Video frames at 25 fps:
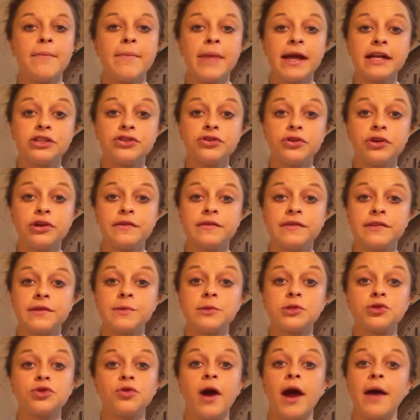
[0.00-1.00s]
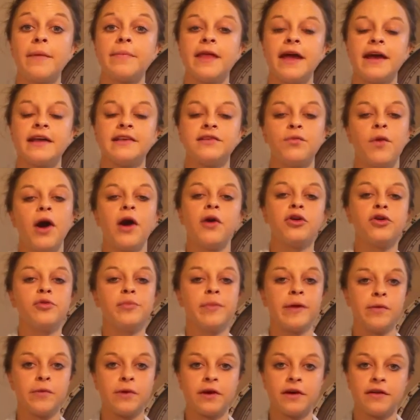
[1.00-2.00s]
Make sure you've subscribed there as well.
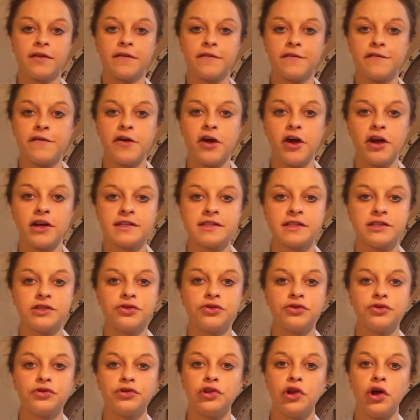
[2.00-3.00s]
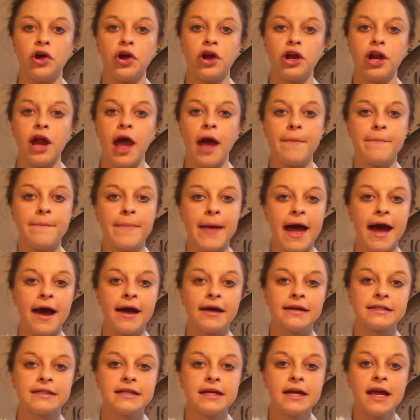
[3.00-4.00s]
You'll be one of the first to learn
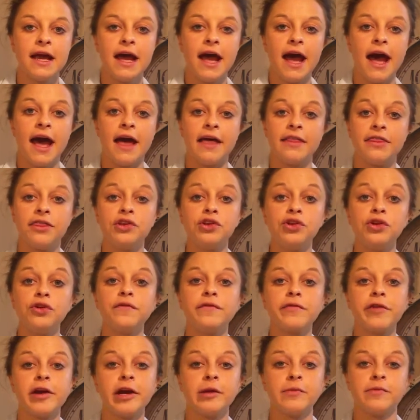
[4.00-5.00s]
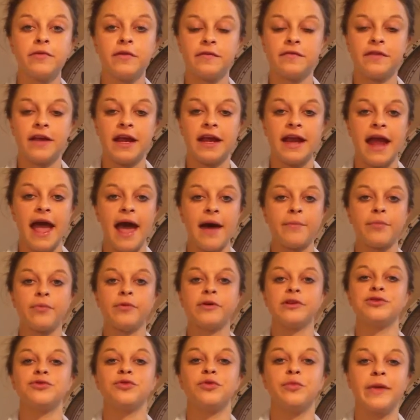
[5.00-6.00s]
about the new Freedom 15 app,
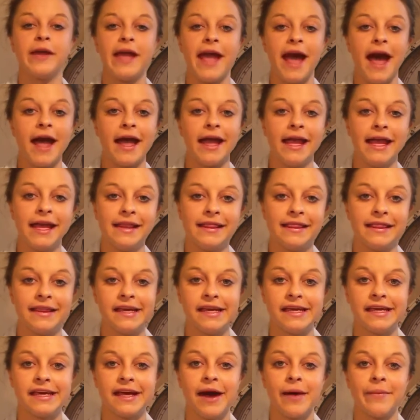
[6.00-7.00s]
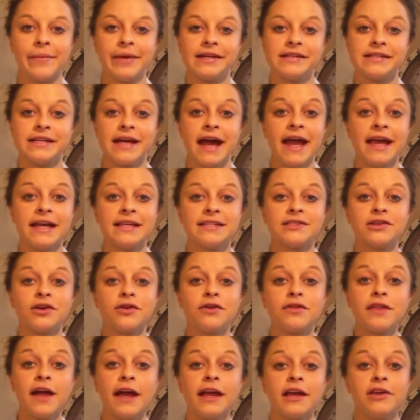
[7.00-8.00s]
which will be out in the coming days.
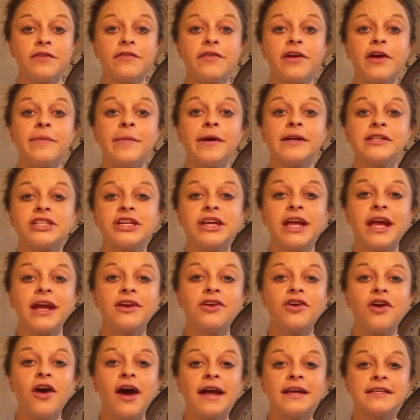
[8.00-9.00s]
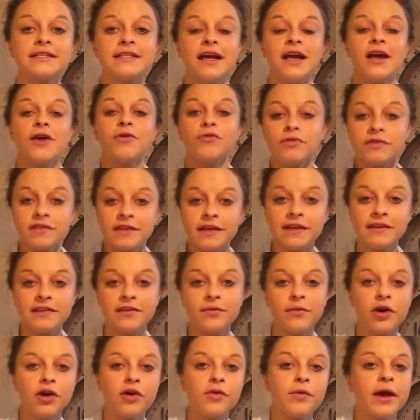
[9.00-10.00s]
So thank you very much again, guys. We'll see you
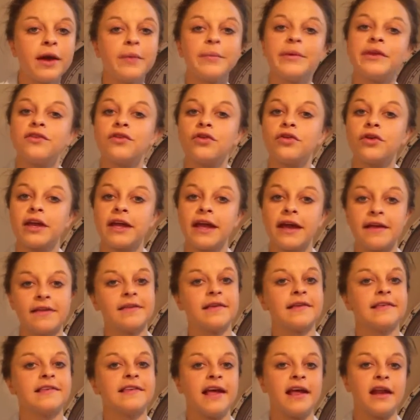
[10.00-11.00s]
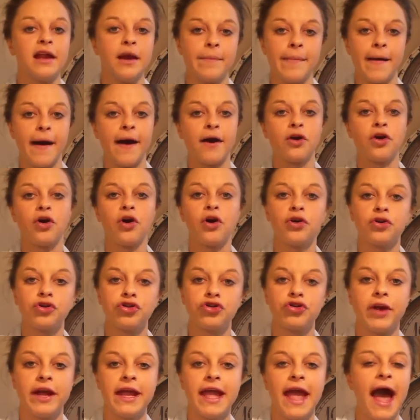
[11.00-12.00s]
tomorrow. We're going to be talking, as I said, about
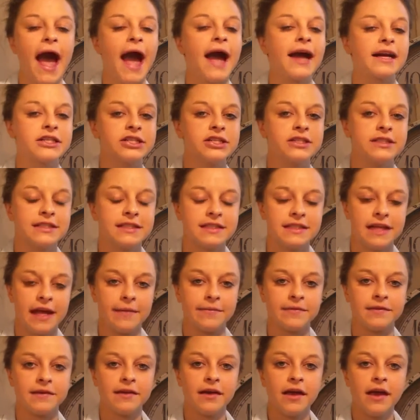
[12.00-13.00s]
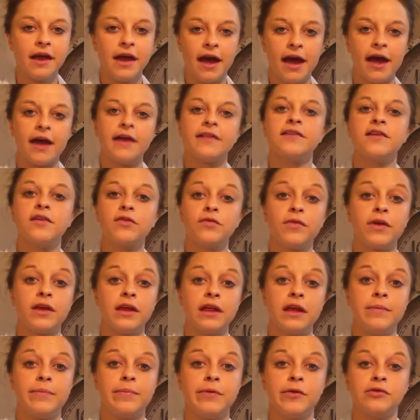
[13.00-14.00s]
concrete action steps to
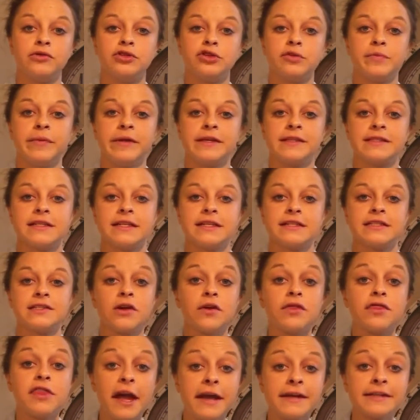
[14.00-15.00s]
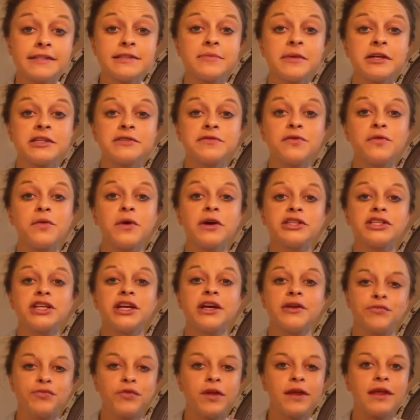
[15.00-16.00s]
really build your business. So thanks so much for
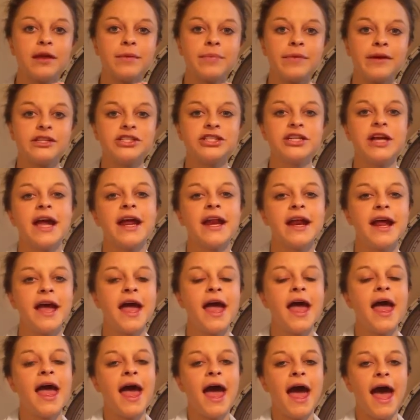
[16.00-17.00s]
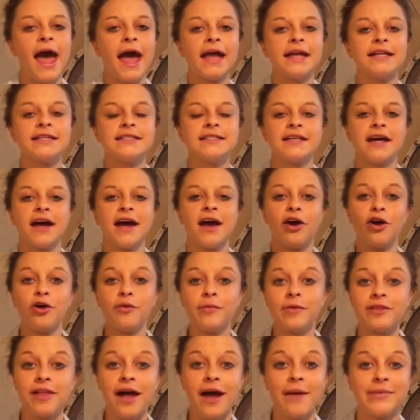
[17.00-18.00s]
watching. Really appreciate it, and
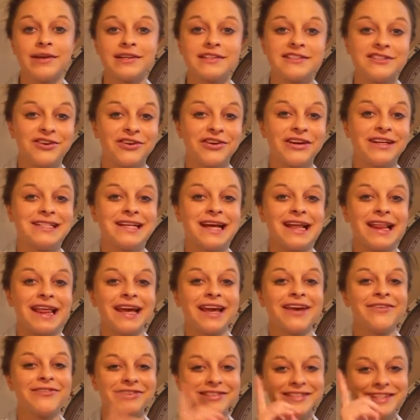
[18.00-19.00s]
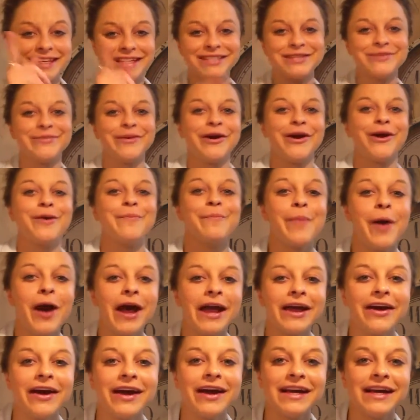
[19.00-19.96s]
hope you like my storytelling. We'll see you tomorrow. Bye,